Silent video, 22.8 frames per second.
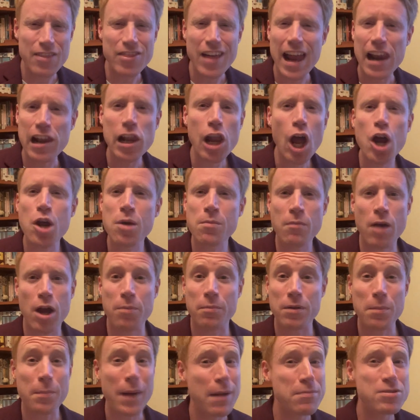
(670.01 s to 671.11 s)
that low
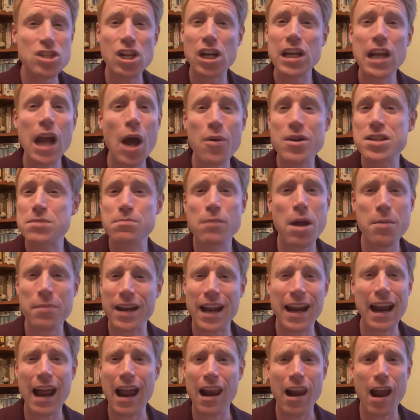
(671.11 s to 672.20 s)
moment, perhaps the lowest moment
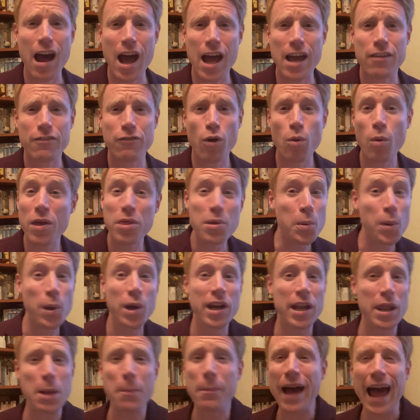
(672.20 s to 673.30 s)
in our life, or whether we're
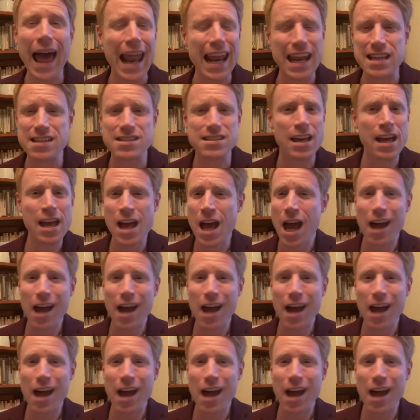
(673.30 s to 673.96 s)
in the palace,